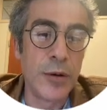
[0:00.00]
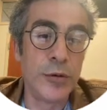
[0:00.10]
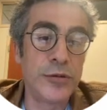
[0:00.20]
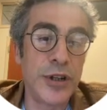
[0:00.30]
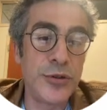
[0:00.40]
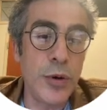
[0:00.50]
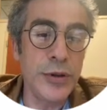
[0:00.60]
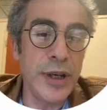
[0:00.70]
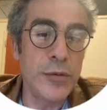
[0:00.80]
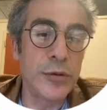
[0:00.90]

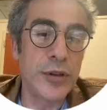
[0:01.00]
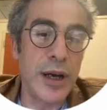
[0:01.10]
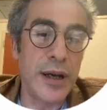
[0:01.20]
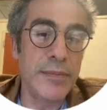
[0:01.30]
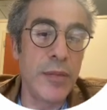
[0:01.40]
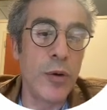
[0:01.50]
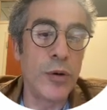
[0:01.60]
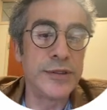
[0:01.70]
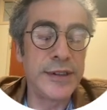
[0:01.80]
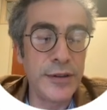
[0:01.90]
Ultra-short echo time
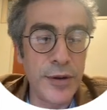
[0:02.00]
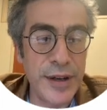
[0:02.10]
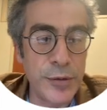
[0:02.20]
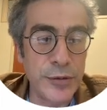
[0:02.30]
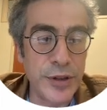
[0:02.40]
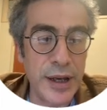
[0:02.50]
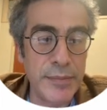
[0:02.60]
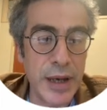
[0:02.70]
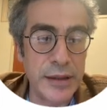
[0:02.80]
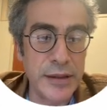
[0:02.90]
or zero echo
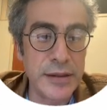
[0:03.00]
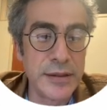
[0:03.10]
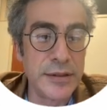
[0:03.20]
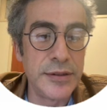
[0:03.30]
time methods